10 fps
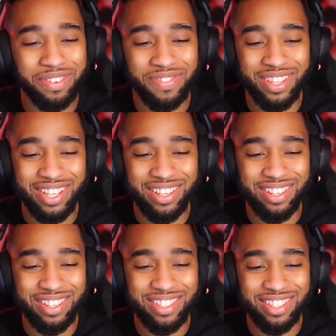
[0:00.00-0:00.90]
the fuck they
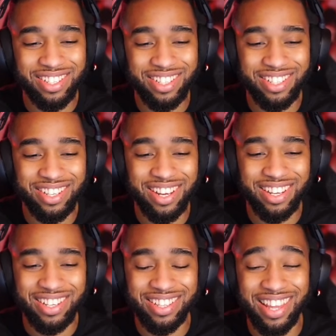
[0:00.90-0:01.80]
call that shit again.
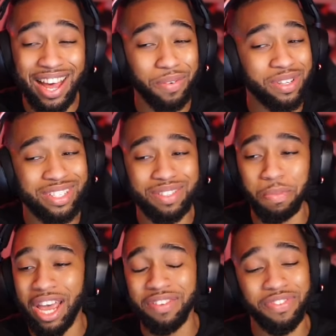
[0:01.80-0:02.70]
Uh, that was
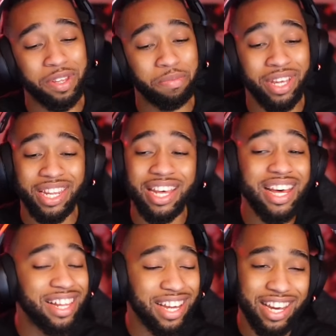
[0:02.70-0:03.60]
painfully mid.
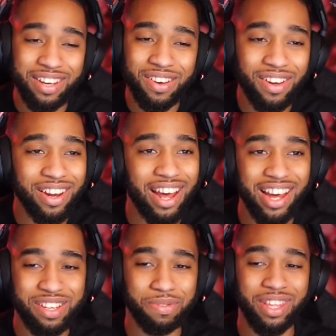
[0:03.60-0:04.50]
Like I ain't gonna call it
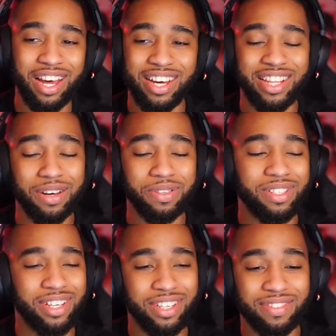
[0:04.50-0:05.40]
ass, but that that was
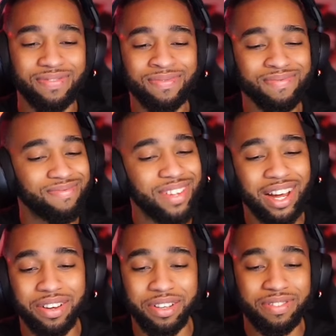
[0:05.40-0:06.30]
like,
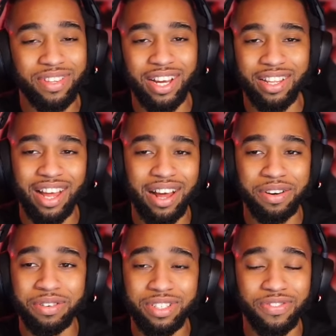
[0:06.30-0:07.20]
I don't know. That I
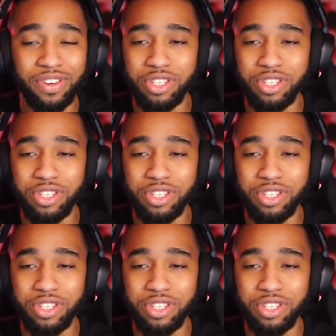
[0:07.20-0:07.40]
don't know. It just felt